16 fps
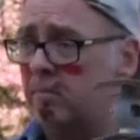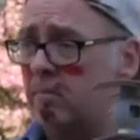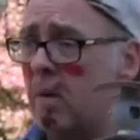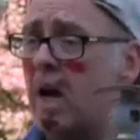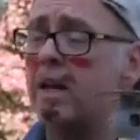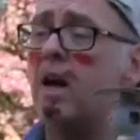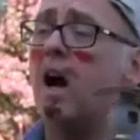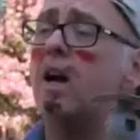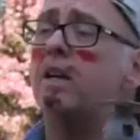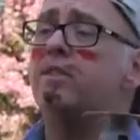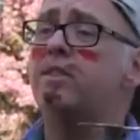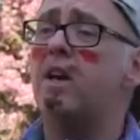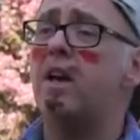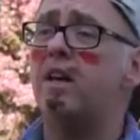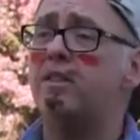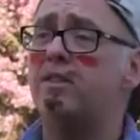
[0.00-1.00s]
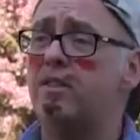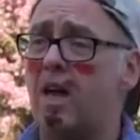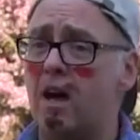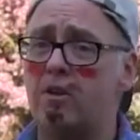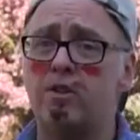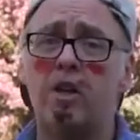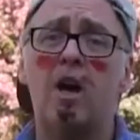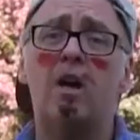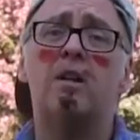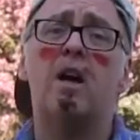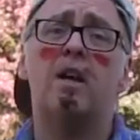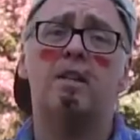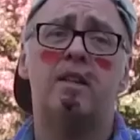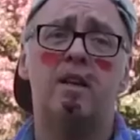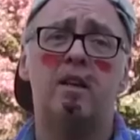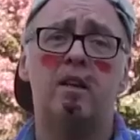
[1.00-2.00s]
my God says, Thou shalt
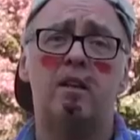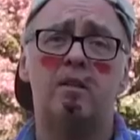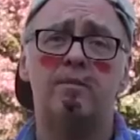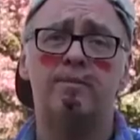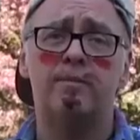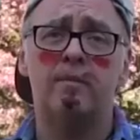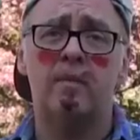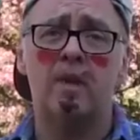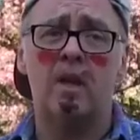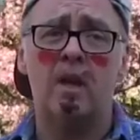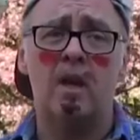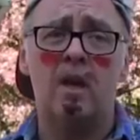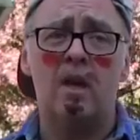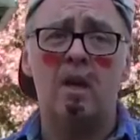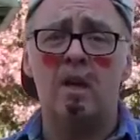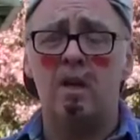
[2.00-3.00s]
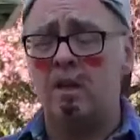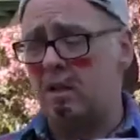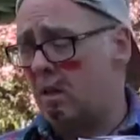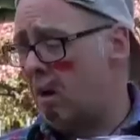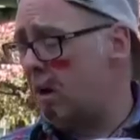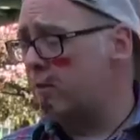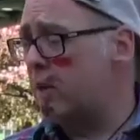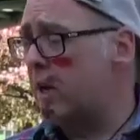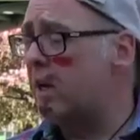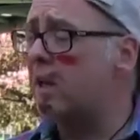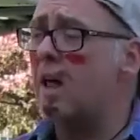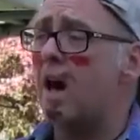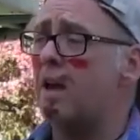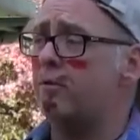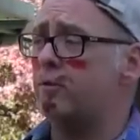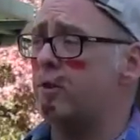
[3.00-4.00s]
not kill. You know, I've read a
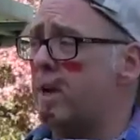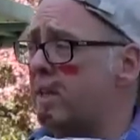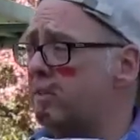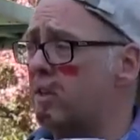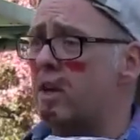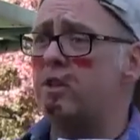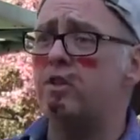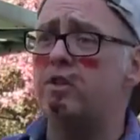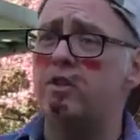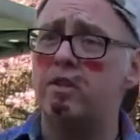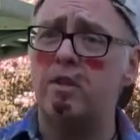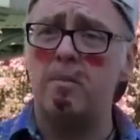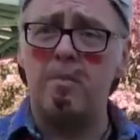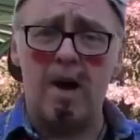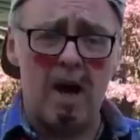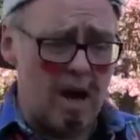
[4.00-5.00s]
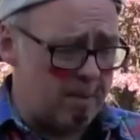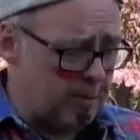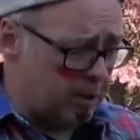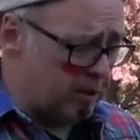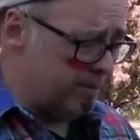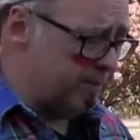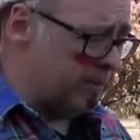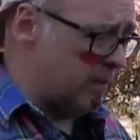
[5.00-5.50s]
lot of translations of the Bible